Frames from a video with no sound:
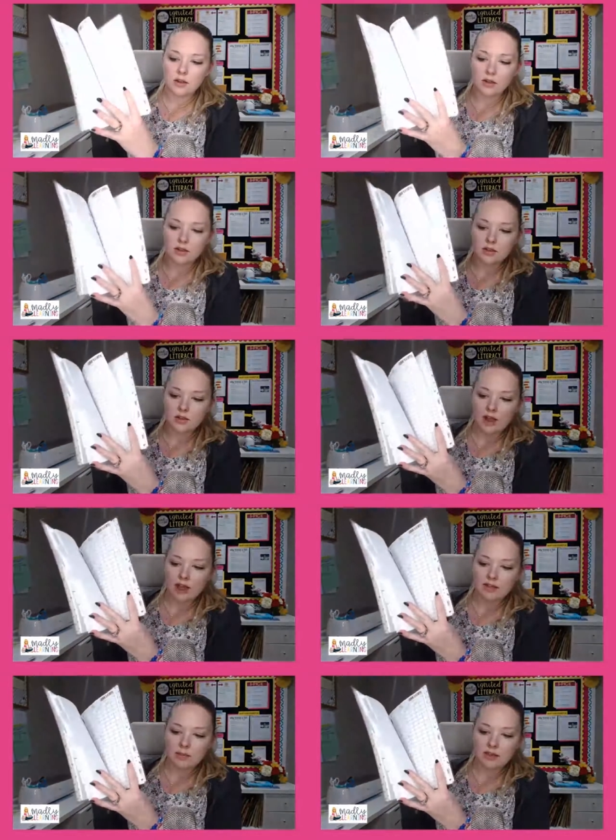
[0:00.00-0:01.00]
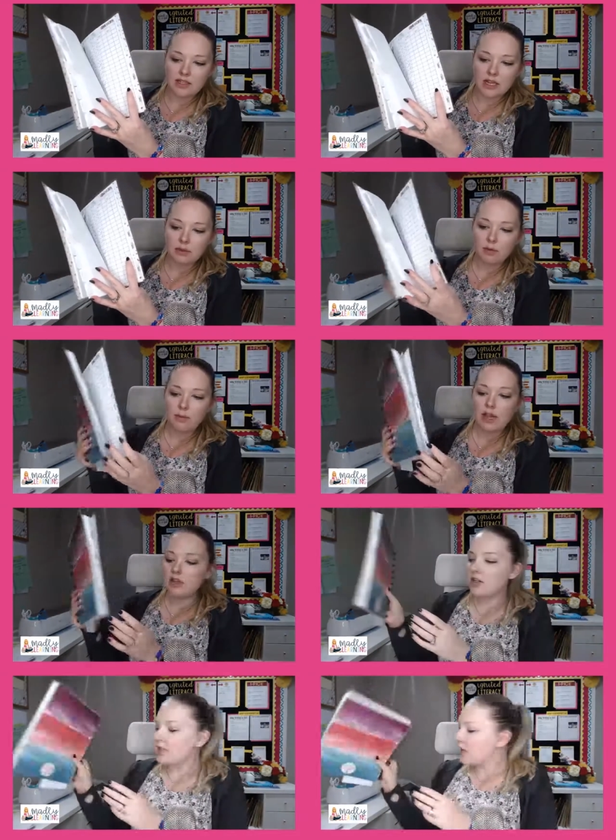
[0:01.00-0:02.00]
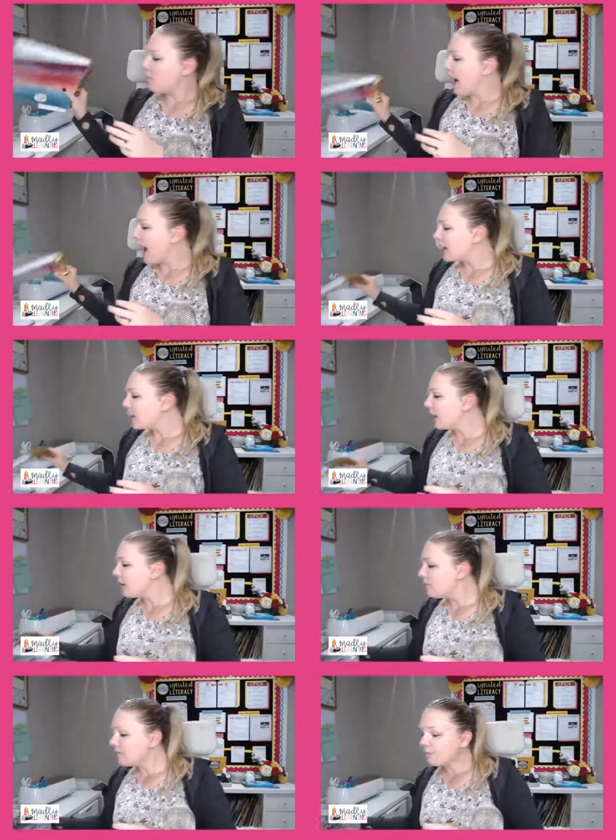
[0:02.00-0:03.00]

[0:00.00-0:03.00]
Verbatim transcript: So, I have some assessment pages in the back there.